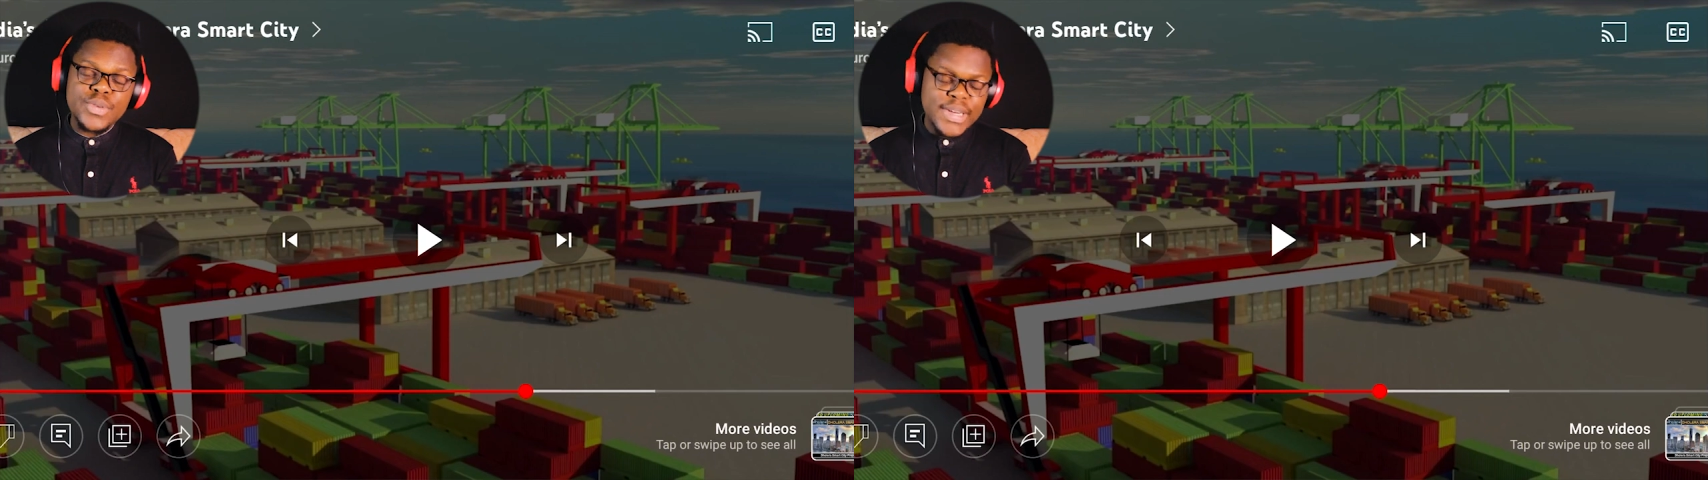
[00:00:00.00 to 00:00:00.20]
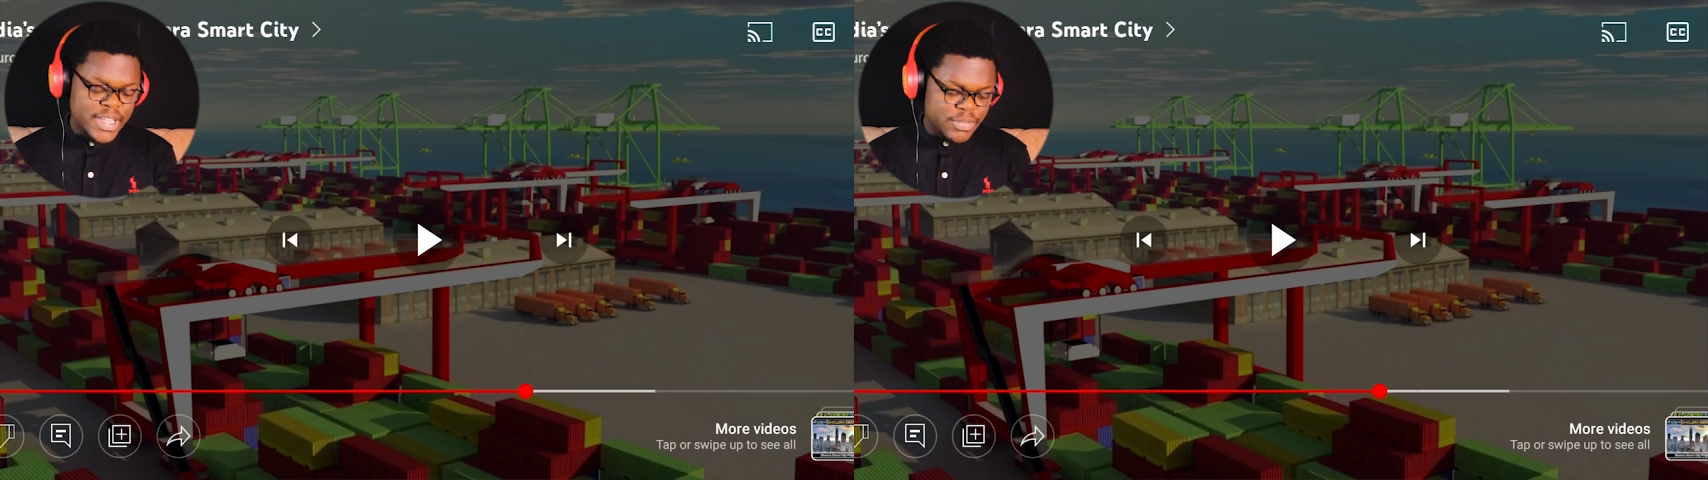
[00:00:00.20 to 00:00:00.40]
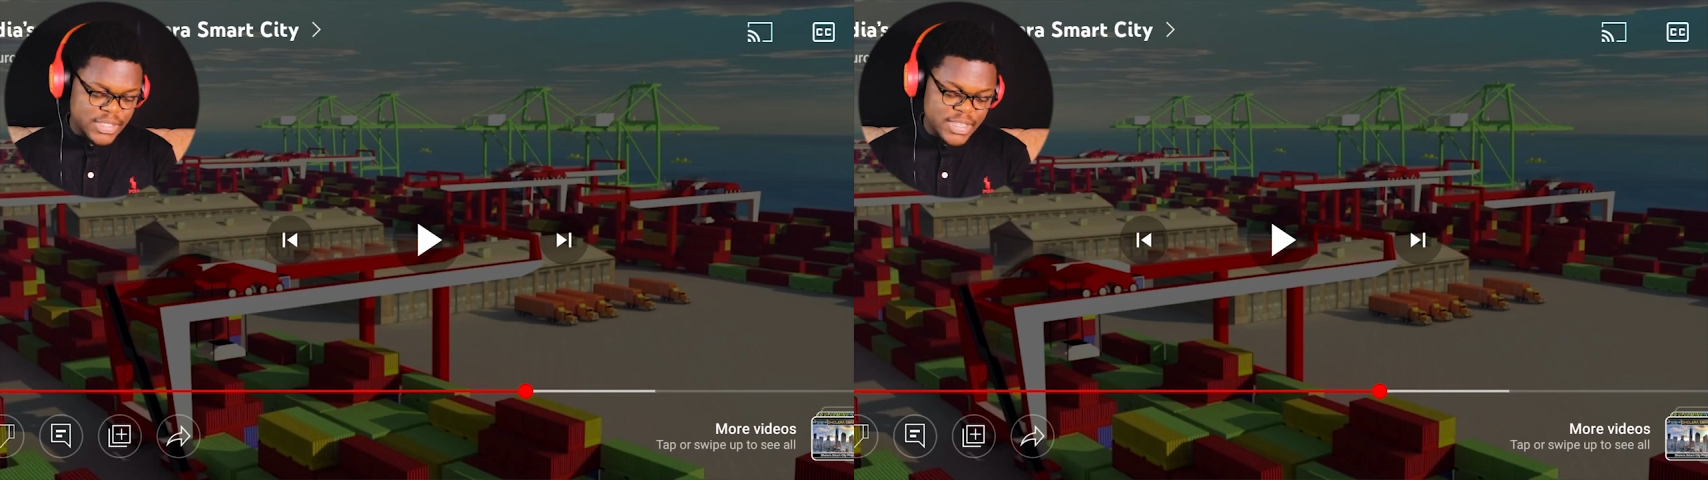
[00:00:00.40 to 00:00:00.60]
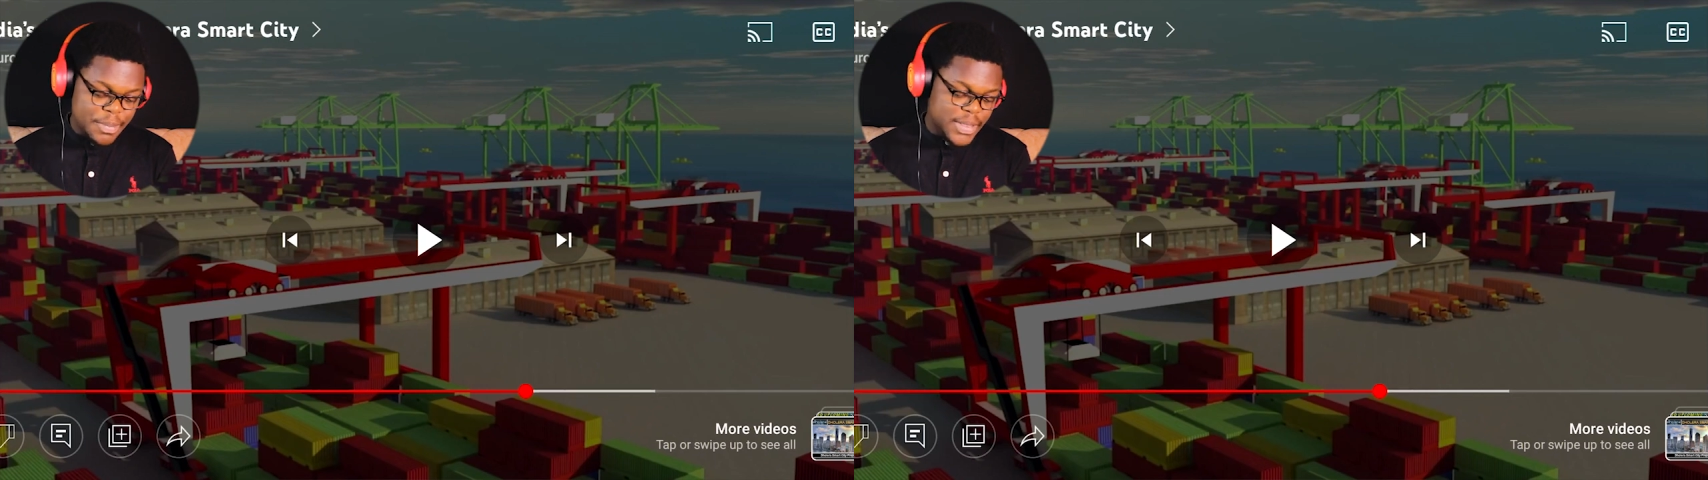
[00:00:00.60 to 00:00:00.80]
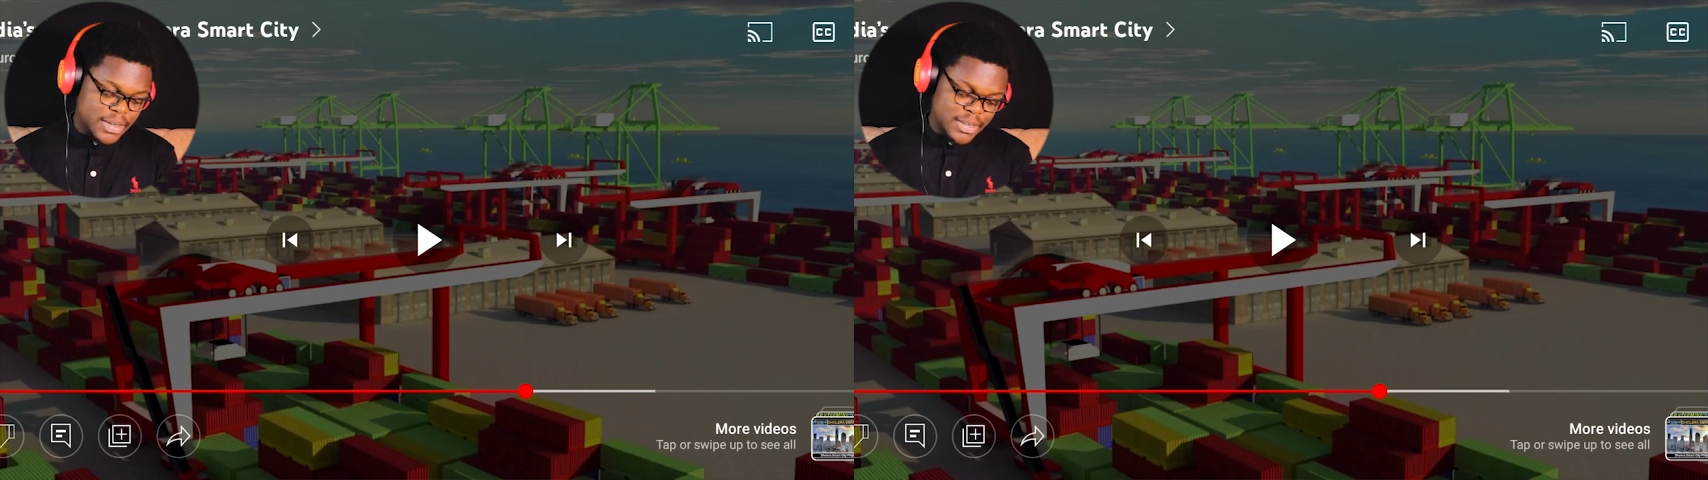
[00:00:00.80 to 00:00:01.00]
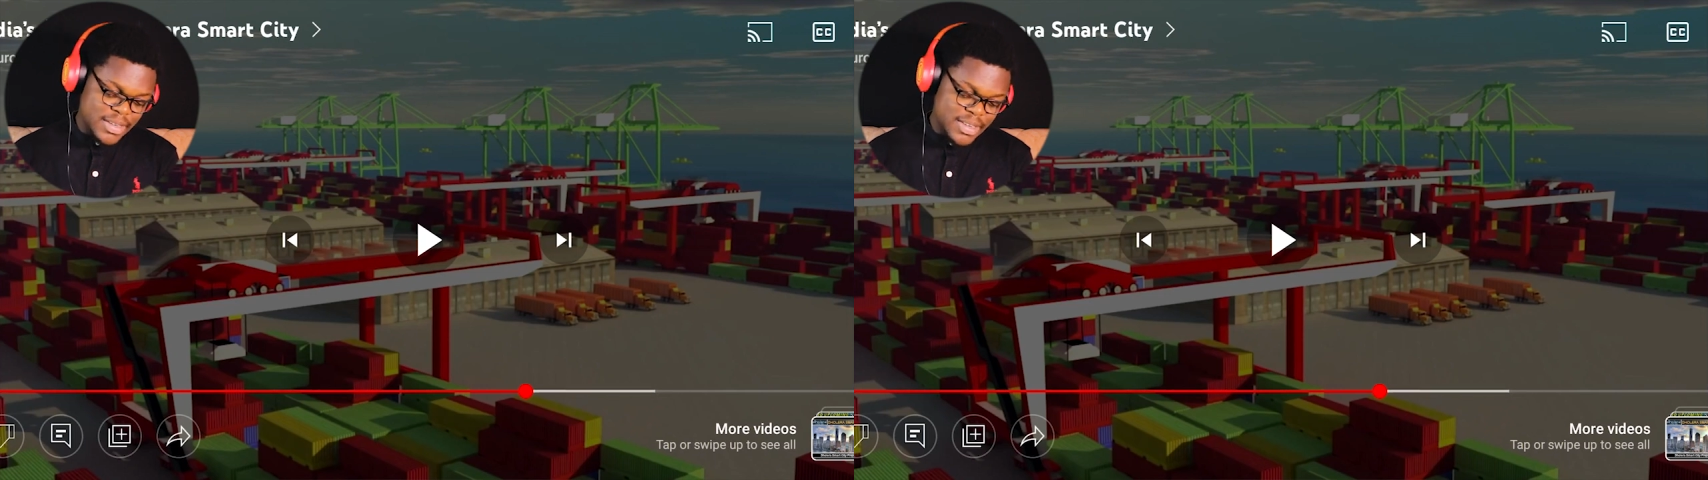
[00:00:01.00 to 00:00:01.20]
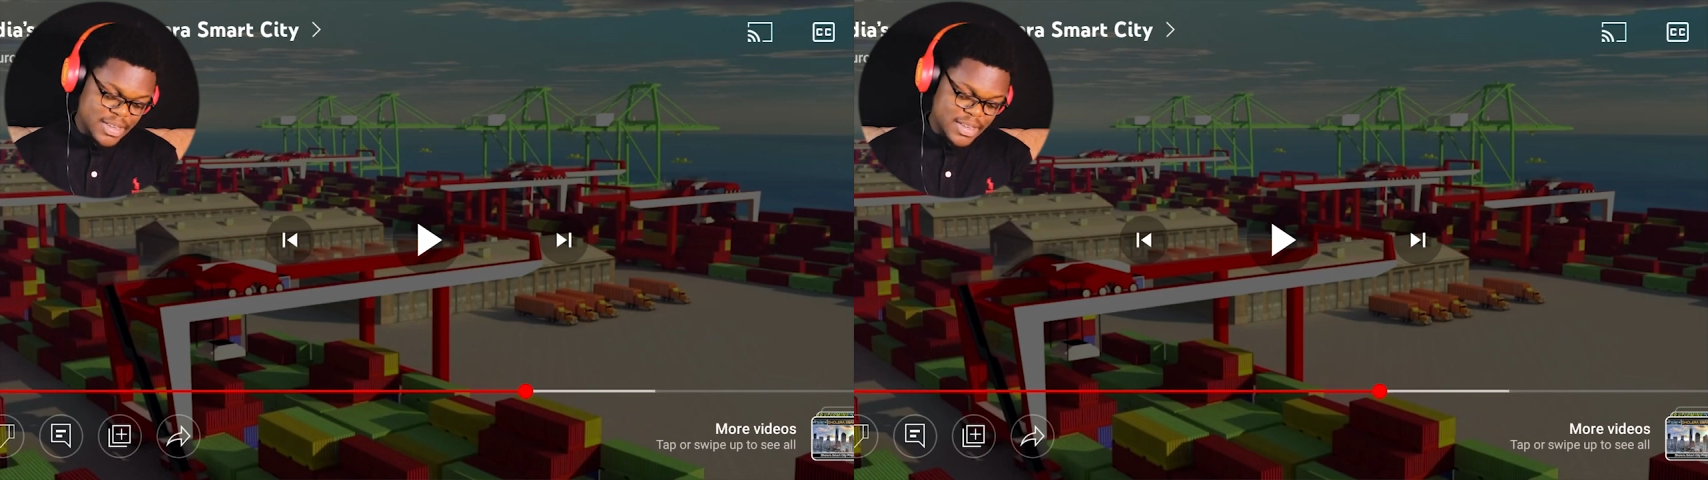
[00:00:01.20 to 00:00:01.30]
to live or something.